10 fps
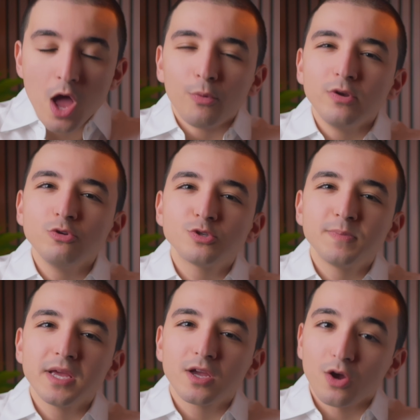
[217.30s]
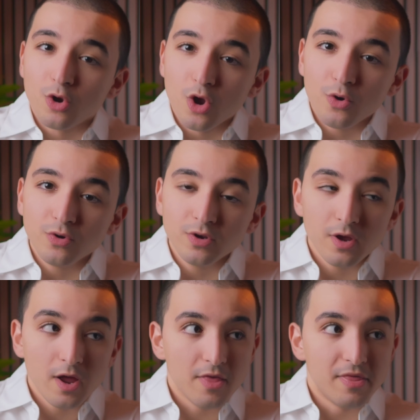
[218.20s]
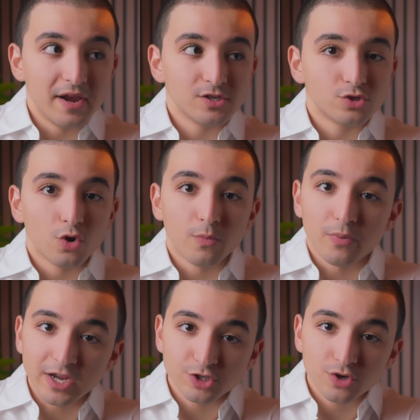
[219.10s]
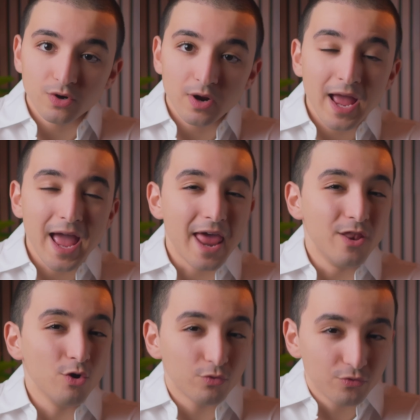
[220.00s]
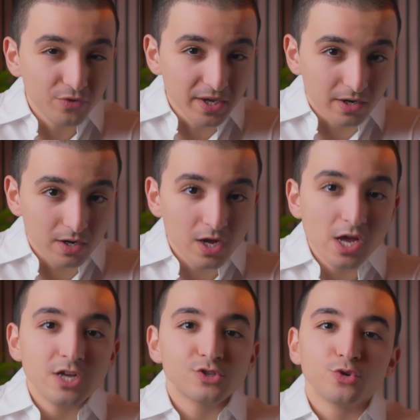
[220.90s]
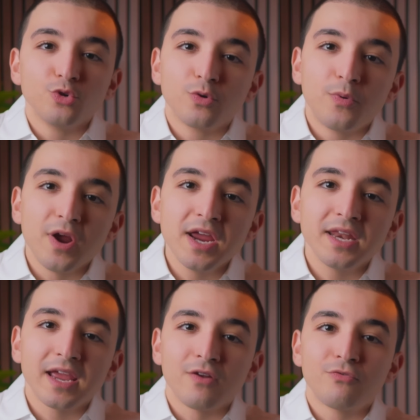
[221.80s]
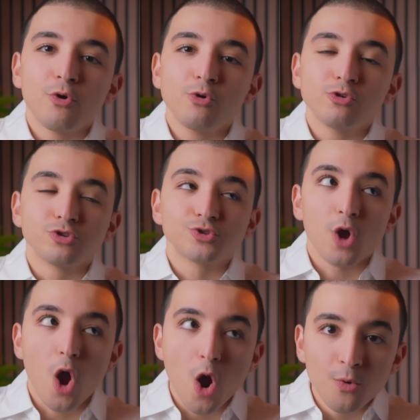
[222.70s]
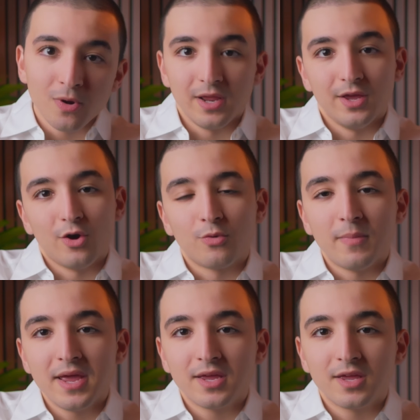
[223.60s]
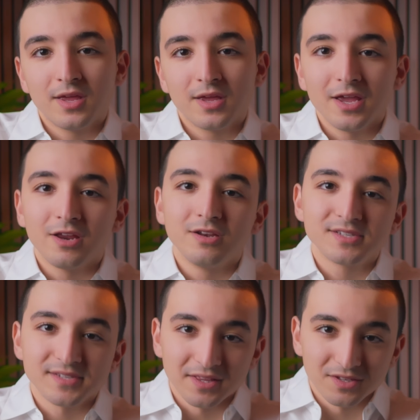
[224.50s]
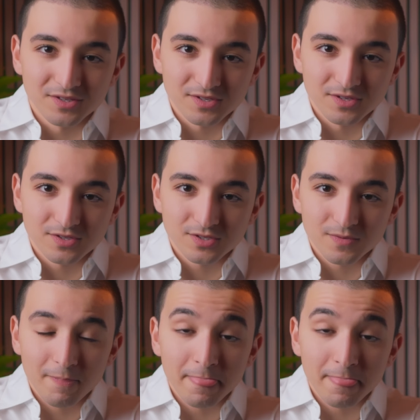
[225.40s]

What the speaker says: When you speak alone, there is no pressure and no fear, so your brain can focus only on making English sentences.